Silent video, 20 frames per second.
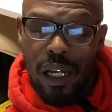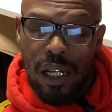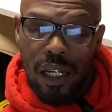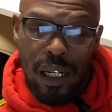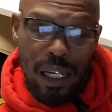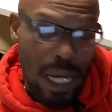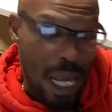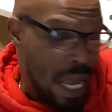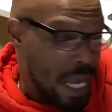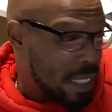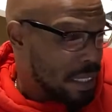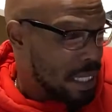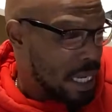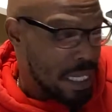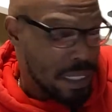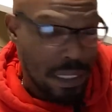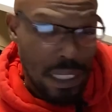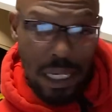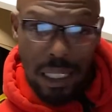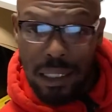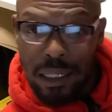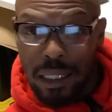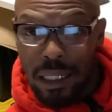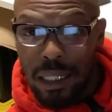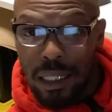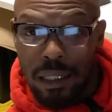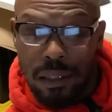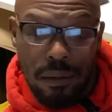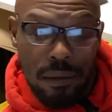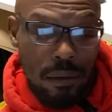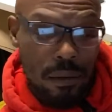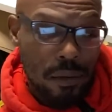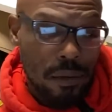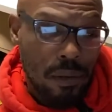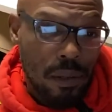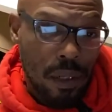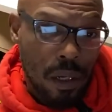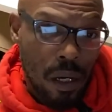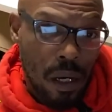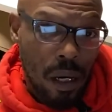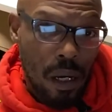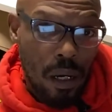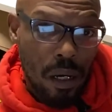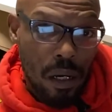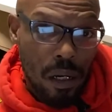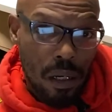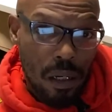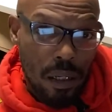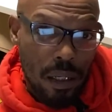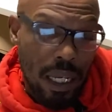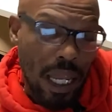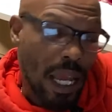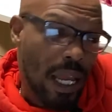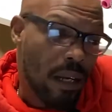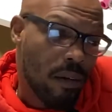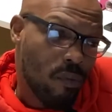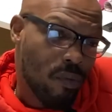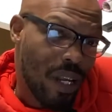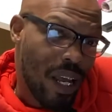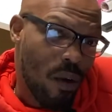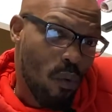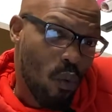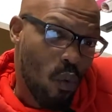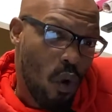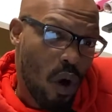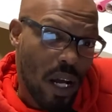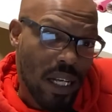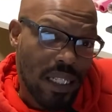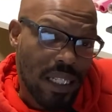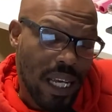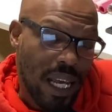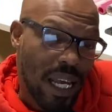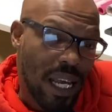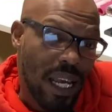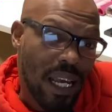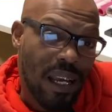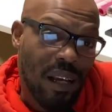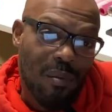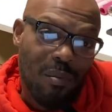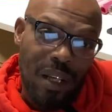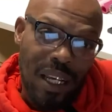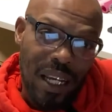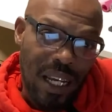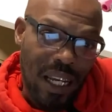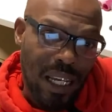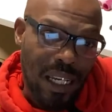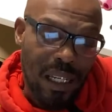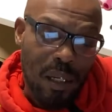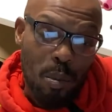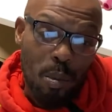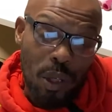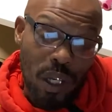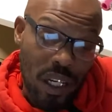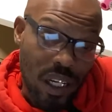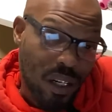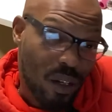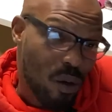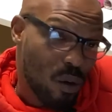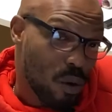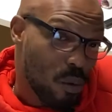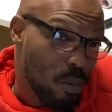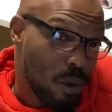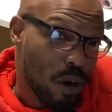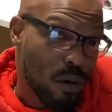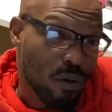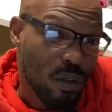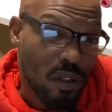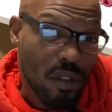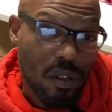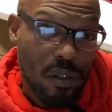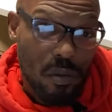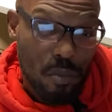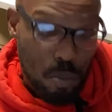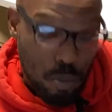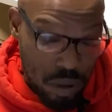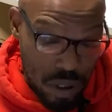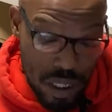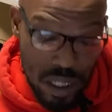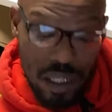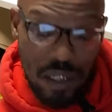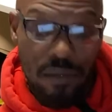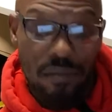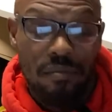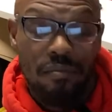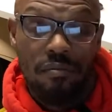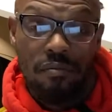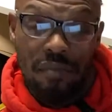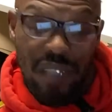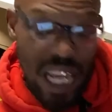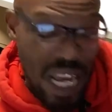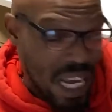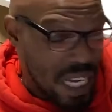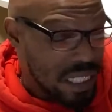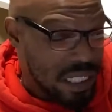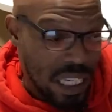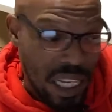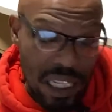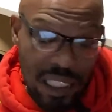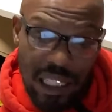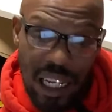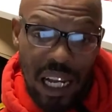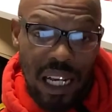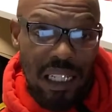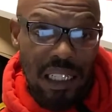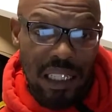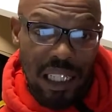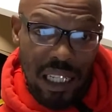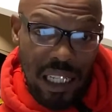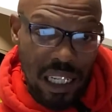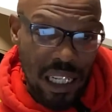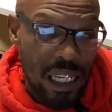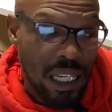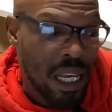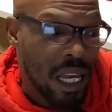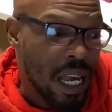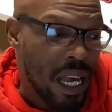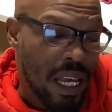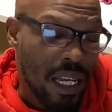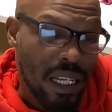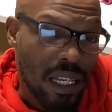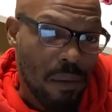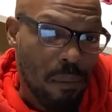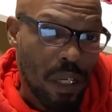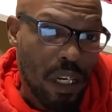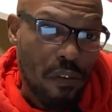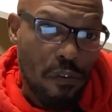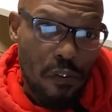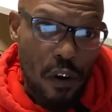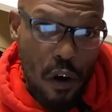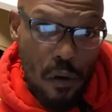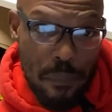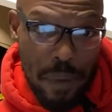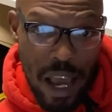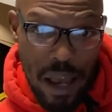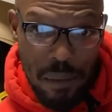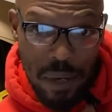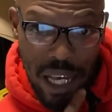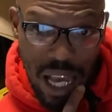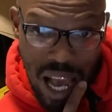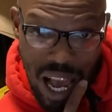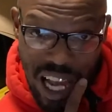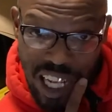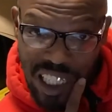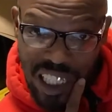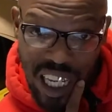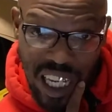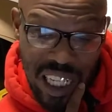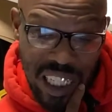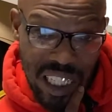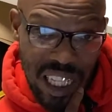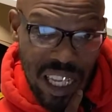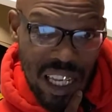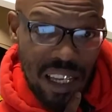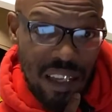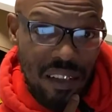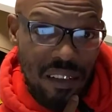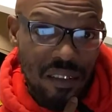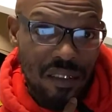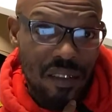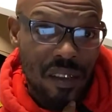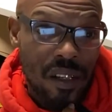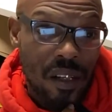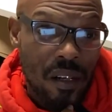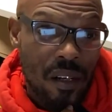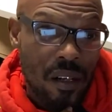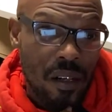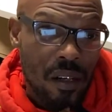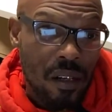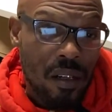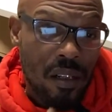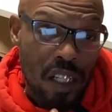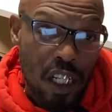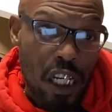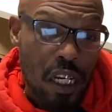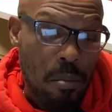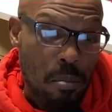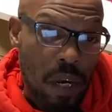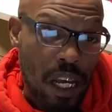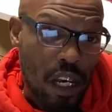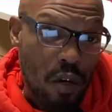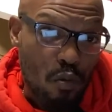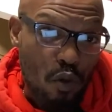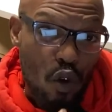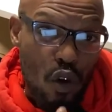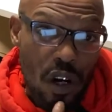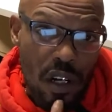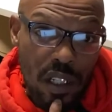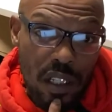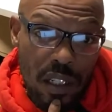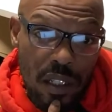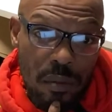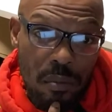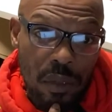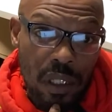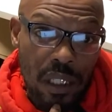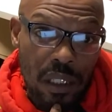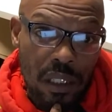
nine times out of ten that that one time it depend on the person. But nine times out of ten, give me the fur baby, i take that. She mean more to me.